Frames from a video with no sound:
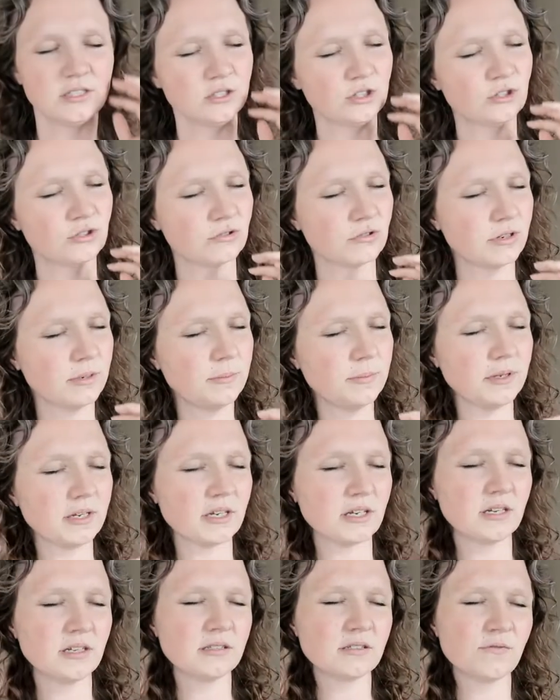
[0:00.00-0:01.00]
is
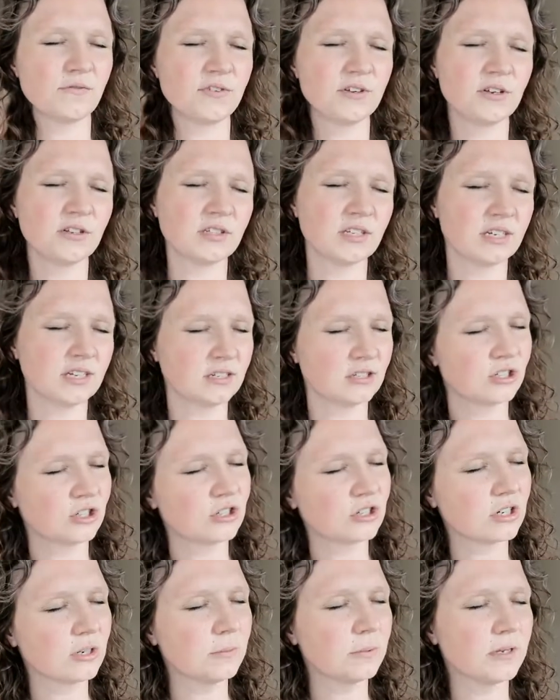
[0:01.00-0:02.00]
dripping. It feels like it's
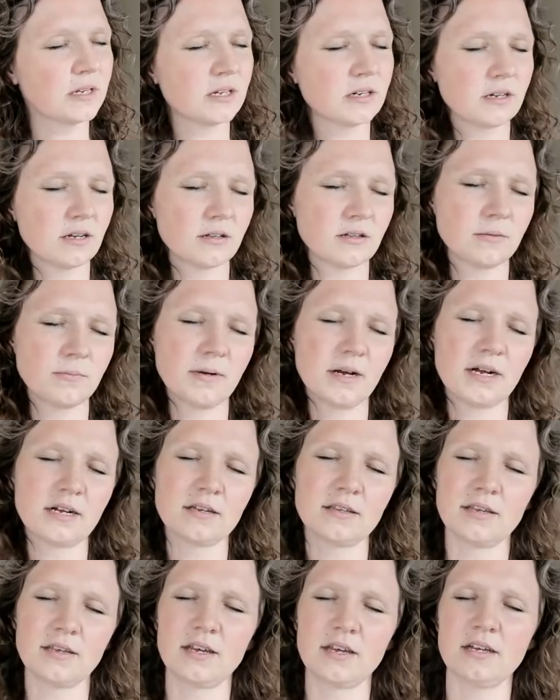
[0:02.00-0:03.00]
dripping down the
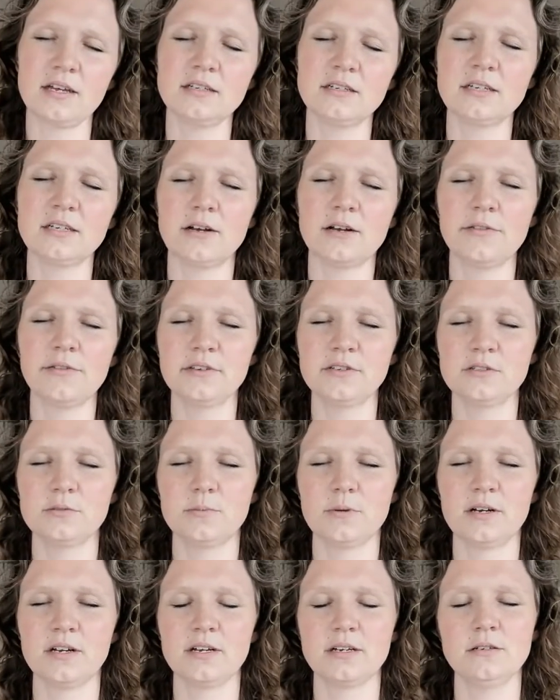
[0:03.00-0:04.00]
back of the head, down the
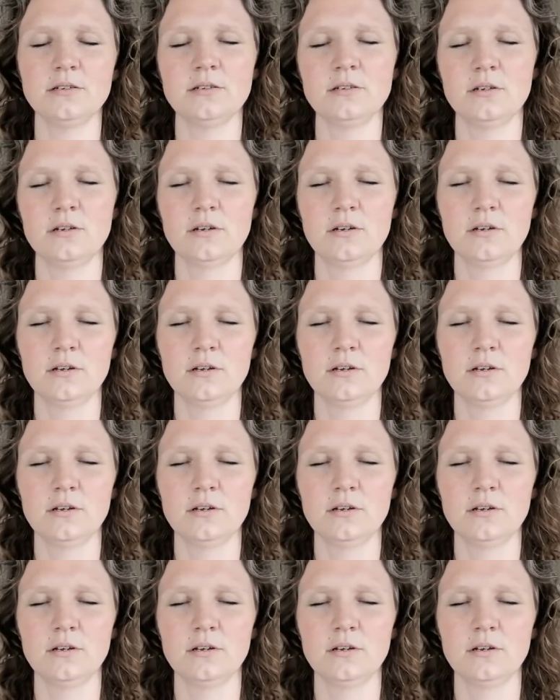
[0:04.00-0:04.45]
spine.